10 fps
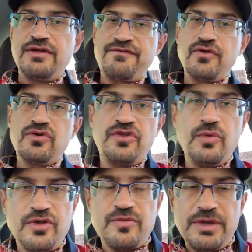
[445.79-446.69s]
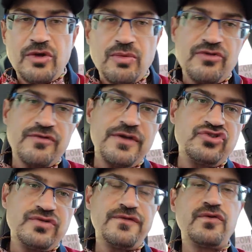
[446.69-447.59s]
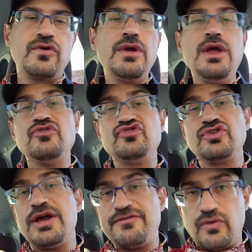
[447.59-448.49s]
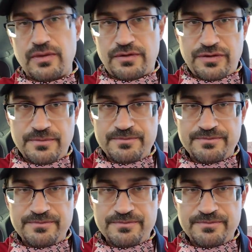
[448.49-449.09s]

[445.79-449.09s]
And at first it was make a reservation for July fourth.